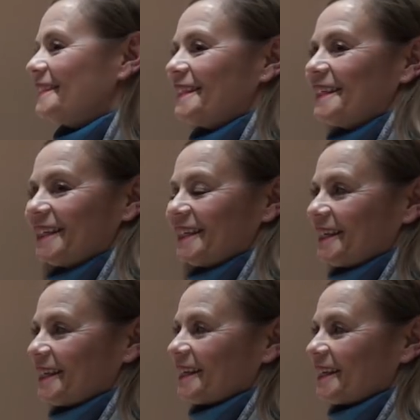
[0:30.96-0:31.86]

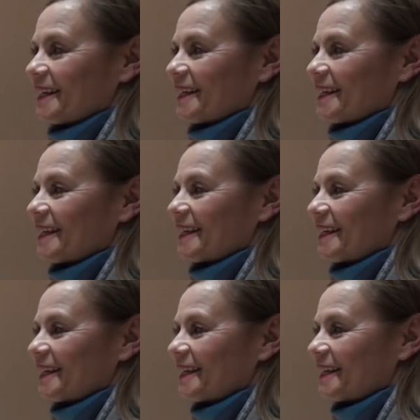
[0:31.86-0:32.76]

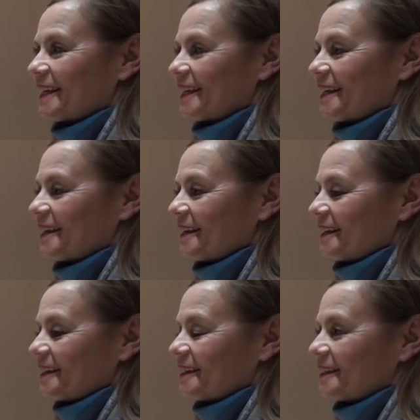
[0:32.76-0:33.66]

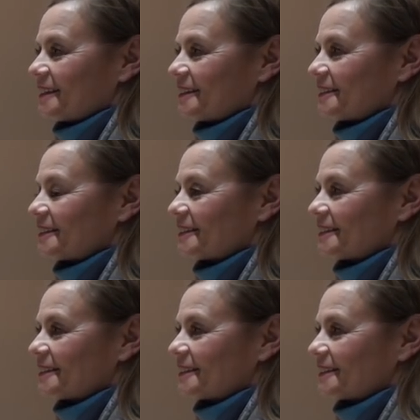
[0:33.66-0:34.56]

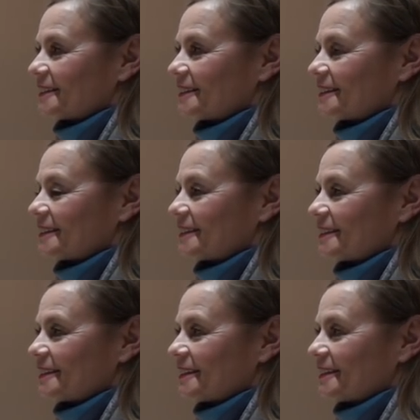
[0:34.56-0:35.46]

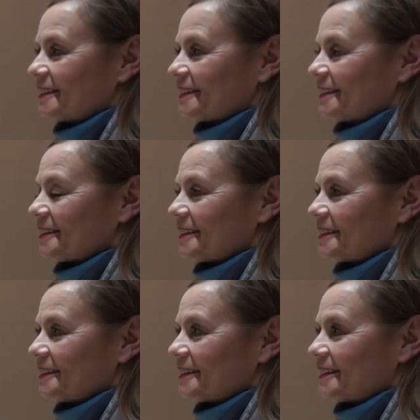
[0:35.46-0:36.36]

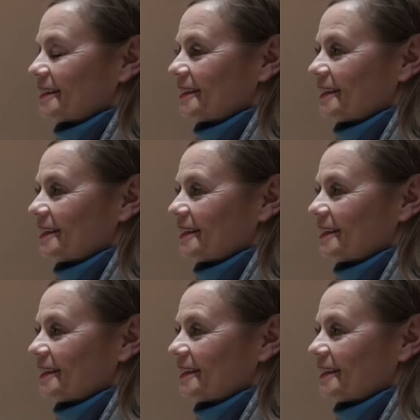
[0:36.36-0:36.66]
The person shown says nothing.